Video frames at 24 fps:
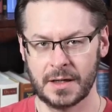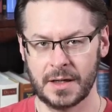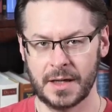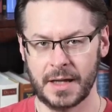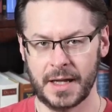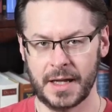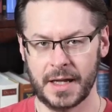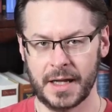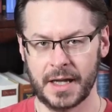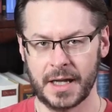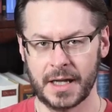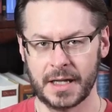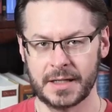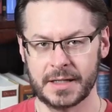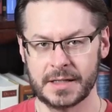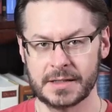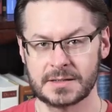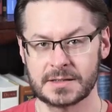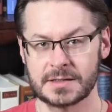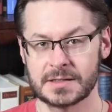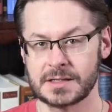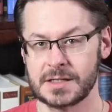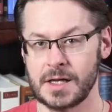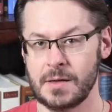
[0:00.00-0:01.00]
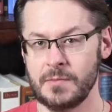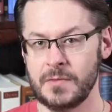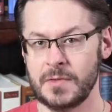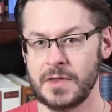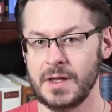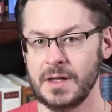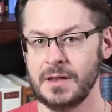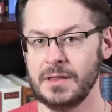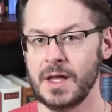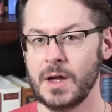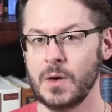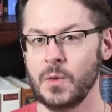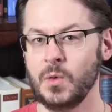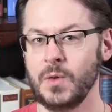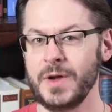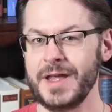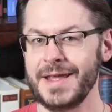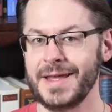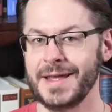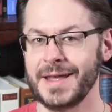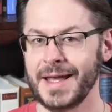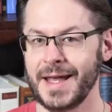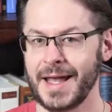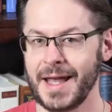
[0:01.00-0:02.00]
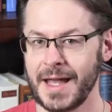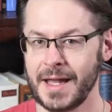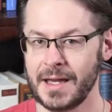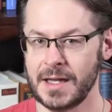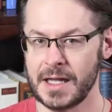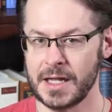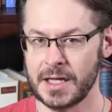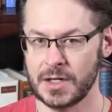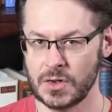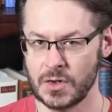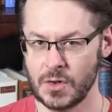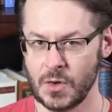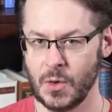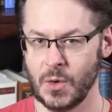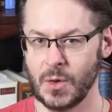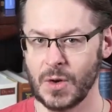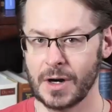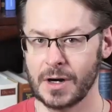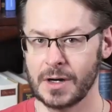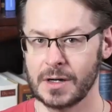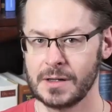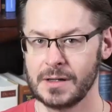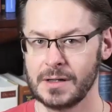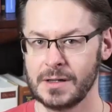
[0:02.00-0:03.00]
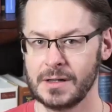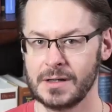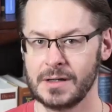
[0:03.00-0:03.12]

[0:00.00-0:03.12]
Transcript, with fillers: and it's something that we can't ignore